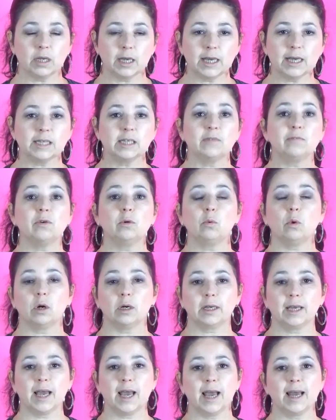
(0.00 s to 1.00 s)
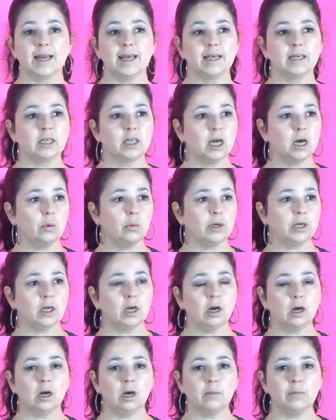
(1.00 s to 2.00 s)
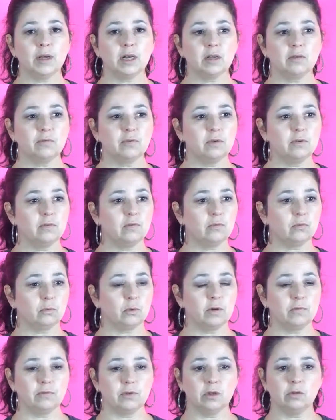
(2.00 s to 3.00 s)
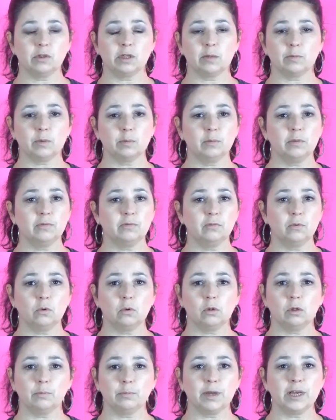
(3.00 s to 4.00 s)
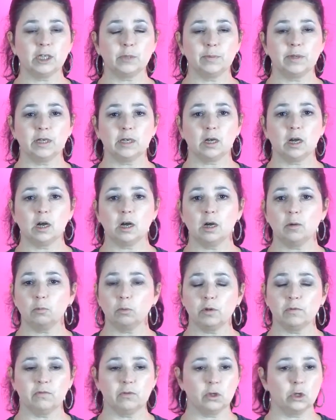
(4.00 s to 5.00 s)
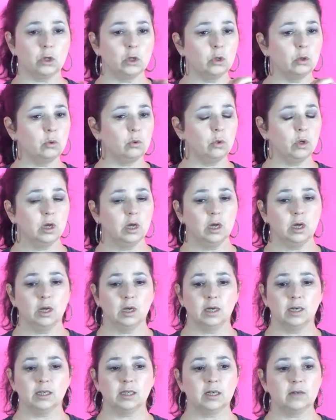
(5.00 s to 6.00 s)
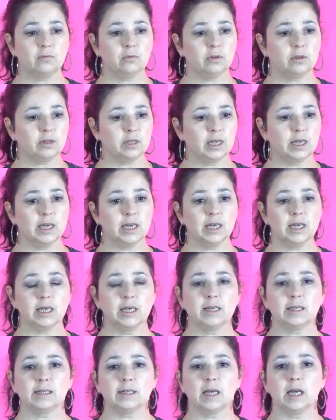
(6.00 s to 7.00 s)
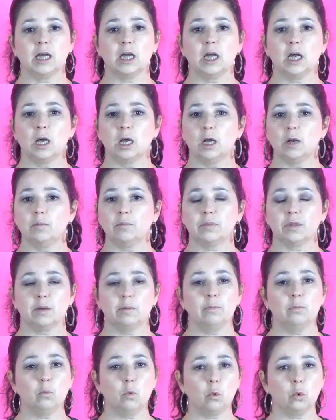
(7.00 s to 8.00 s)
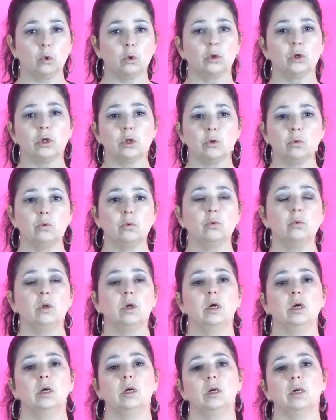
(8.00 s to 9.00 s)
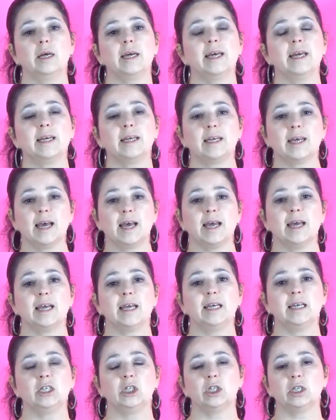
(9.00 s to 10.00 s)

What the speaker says: easy if you work at it. Go and comment if you've reviewed something before on PinchMe.com. Review different things. The more you engage